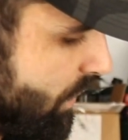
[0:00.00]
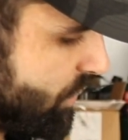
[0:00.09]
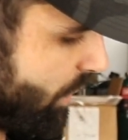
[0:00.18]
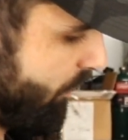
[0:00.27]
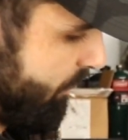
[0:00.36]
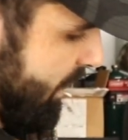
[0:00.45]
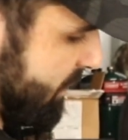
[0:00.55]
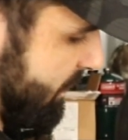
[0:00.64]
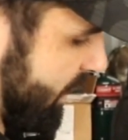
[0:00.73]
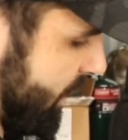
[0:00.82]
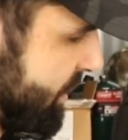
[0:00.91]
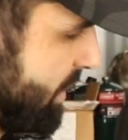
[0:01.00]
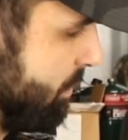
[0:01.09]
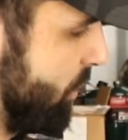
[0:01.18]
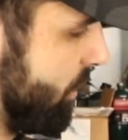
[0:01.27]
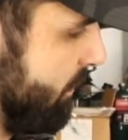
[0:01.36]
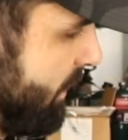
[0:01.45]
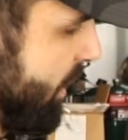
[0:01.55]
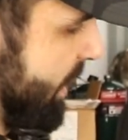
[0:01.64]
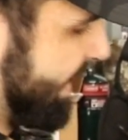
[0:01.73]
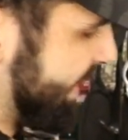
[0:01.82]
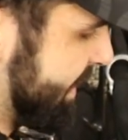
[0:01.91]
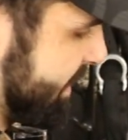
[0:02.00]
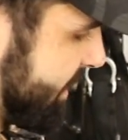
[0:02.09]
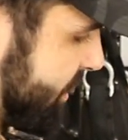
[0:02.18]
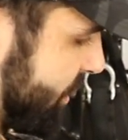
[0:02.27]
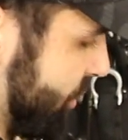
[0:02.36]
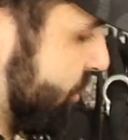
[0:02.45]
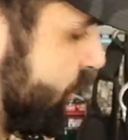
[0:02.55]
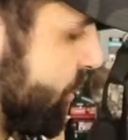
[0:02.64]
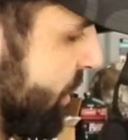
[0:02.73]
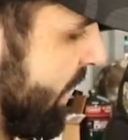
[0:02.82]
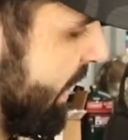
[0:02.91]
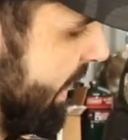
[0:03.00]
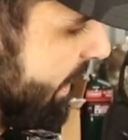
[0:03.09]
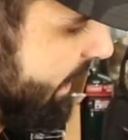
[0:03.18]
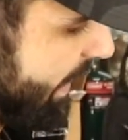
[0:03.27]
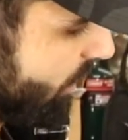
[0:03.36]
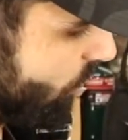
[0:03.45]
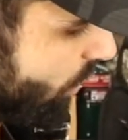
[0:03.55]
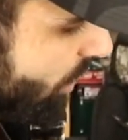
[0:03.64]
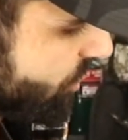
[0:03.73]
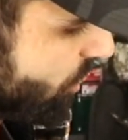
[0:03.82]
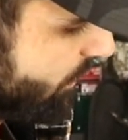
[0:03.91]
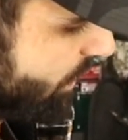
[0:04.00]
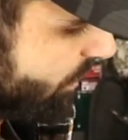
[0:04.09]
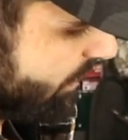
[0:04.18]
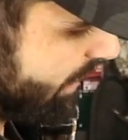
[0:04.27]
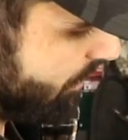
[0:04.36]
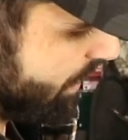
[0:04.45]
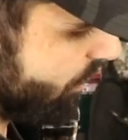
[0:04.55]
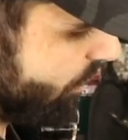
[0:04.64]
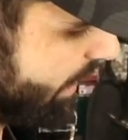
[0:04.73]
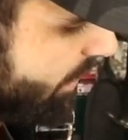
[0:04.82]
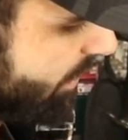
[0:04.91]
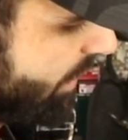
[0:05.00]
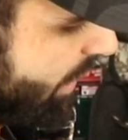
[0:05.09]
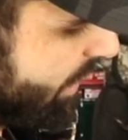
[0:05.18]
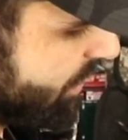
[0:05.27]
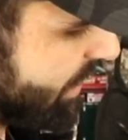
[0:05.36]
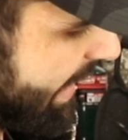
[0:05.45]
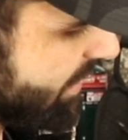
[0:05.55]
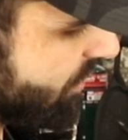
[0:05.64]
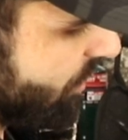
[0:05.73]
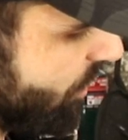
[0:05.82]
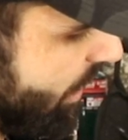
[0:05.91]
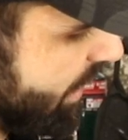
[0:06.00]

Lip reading: So it's very simple, very easy to use. That crossover that we create just adds a little